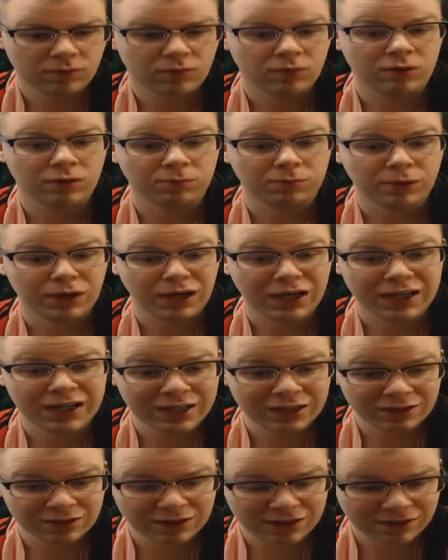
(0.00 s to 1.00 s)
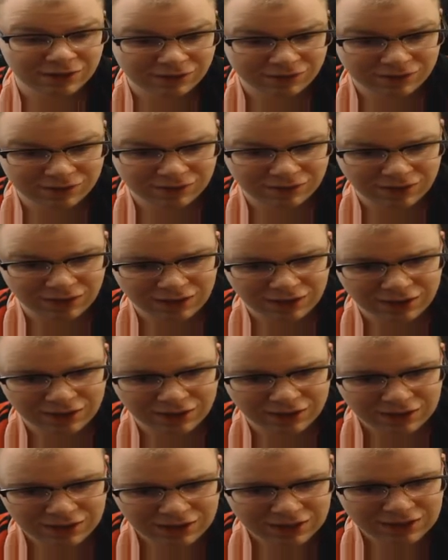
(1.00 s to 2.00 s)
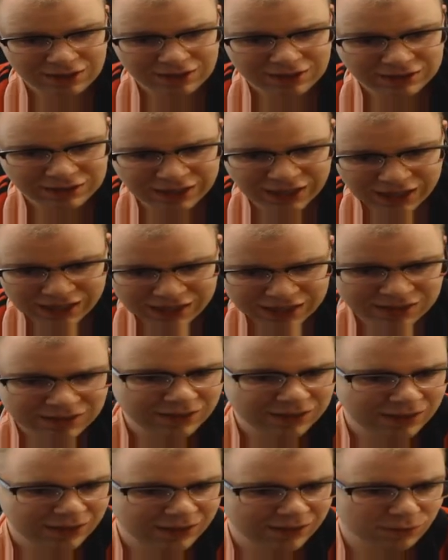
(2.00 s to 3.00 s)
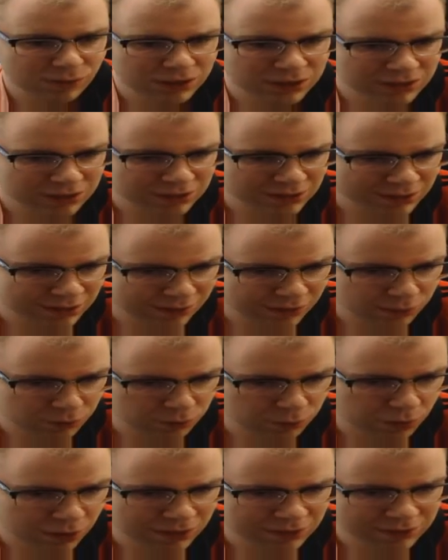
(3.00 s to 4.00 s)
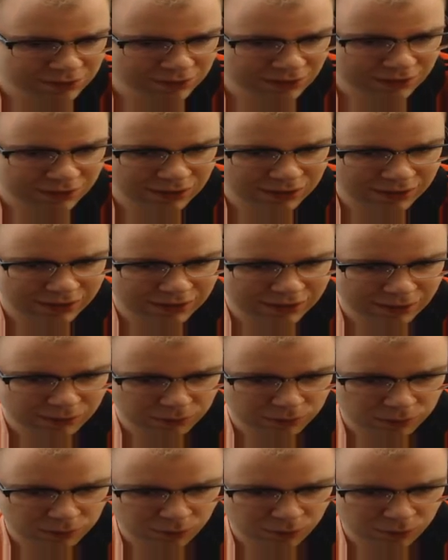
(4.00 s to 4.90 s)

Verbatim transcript: will play against uh, Guiseley, which is surprisingly a